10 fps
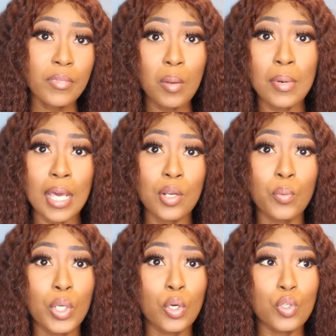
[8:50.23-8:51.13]
But I don't
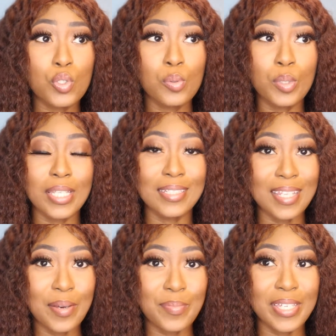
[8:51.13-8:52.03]
want to go too in
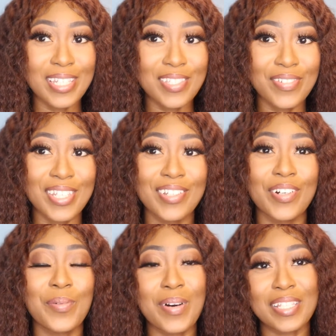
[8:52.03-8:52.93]
depth in this
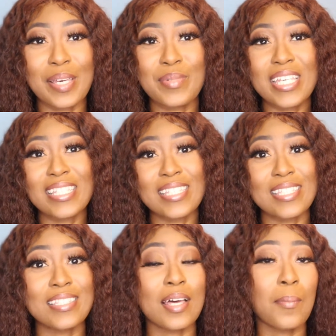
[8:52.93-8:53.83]
video about that because
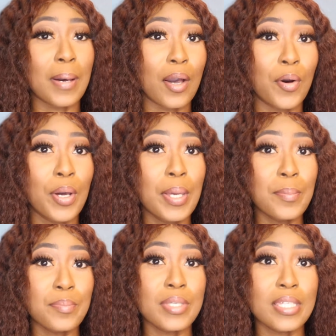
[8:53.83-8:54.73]
this is about
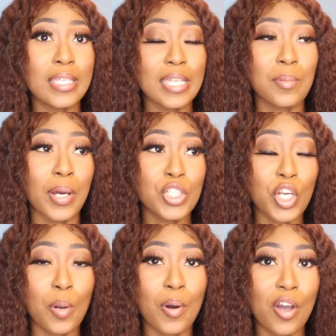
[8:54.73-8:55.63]
me getting my
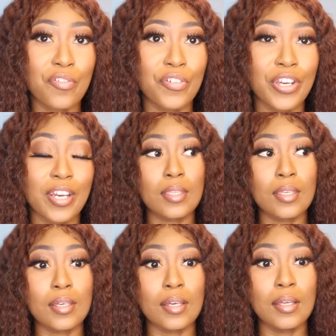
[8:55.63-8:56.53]
job offer.
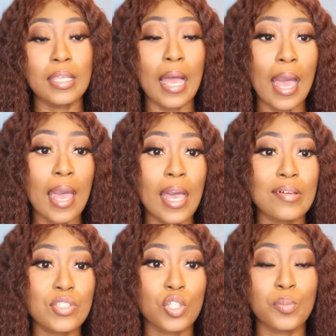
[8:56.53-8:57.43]
I
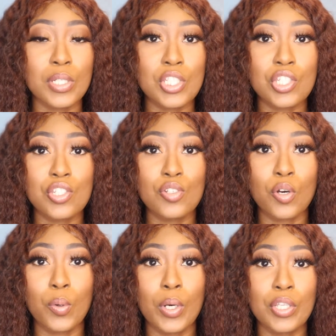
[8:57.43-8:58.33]
have so much
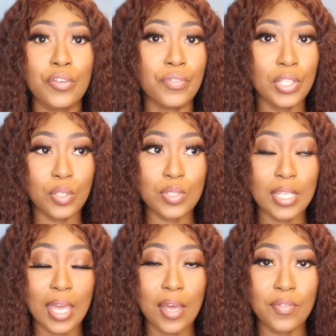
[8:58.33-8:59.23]
other videos
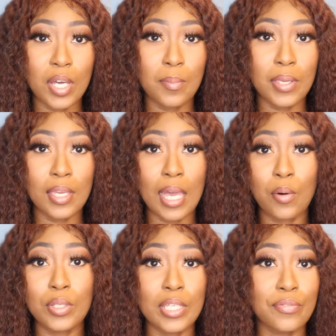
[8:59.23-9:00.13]
that I have coming. I
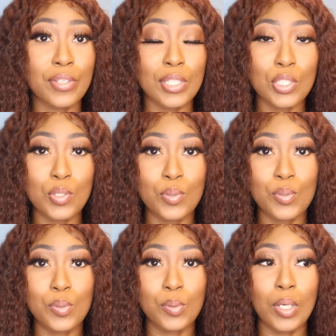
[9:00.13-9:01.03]
would definitely
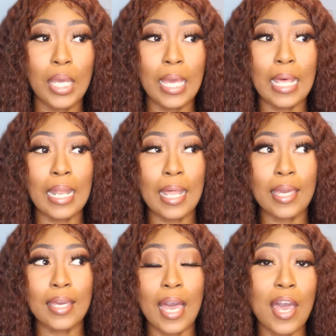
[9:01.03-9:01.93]
do,
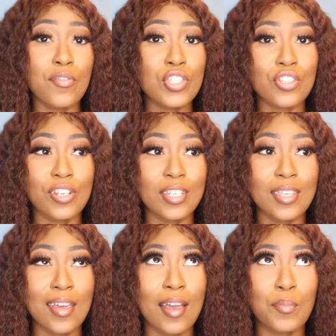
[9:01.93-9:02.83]
like, I haven't started yet.